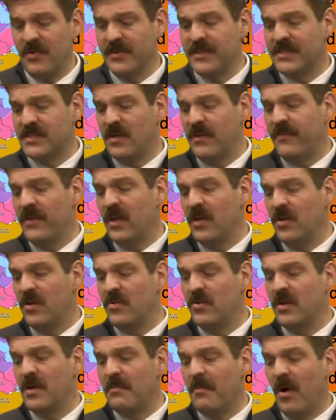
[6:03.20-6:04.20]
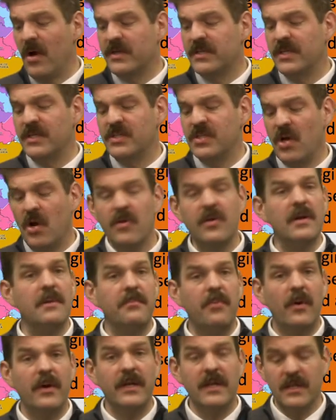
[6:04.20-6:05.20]
the Soviet Union marked a turning
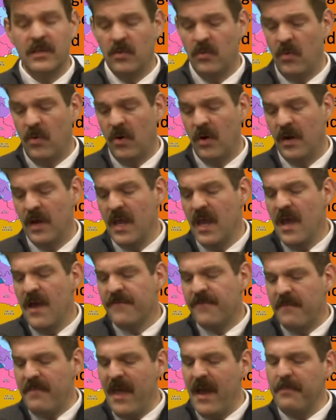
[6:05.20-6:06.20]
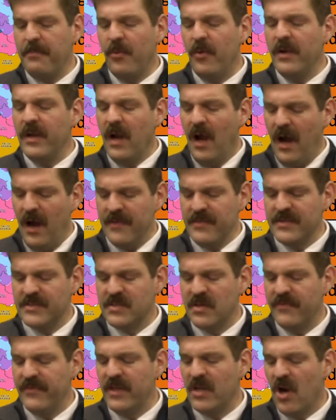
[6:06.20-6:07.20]
point in the war. From that point on, the
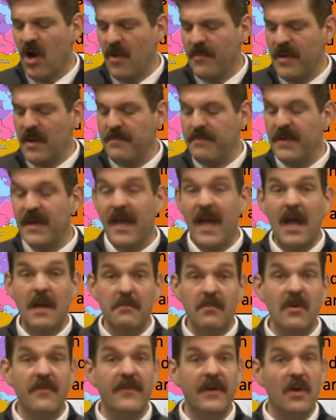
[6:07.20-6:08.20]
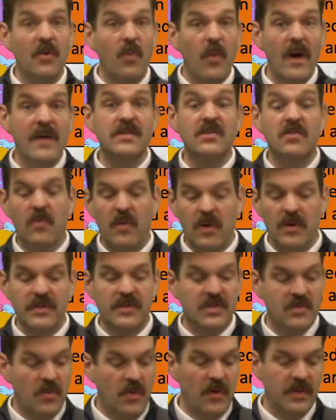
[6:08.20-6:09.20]
Soviet army began moving
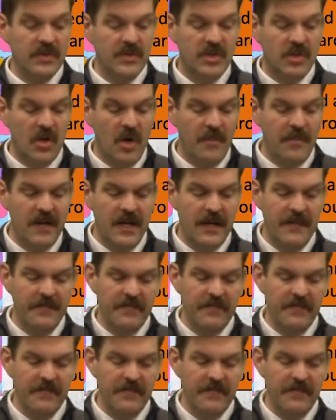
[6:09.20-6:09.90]
westwards towards Germany.